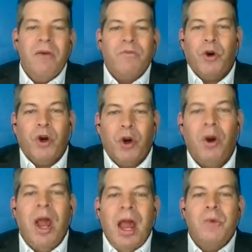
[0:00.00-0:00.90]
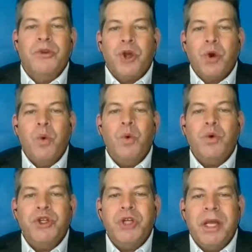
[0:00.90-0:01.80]
For her, it was who
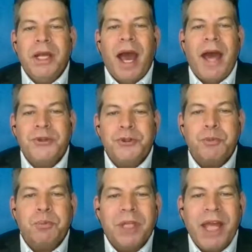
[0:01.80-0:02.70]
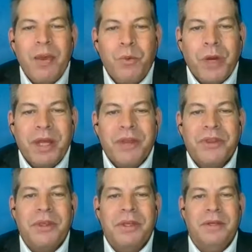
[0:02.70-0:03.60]
she got to play
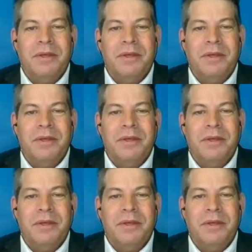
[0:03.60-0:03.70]
with.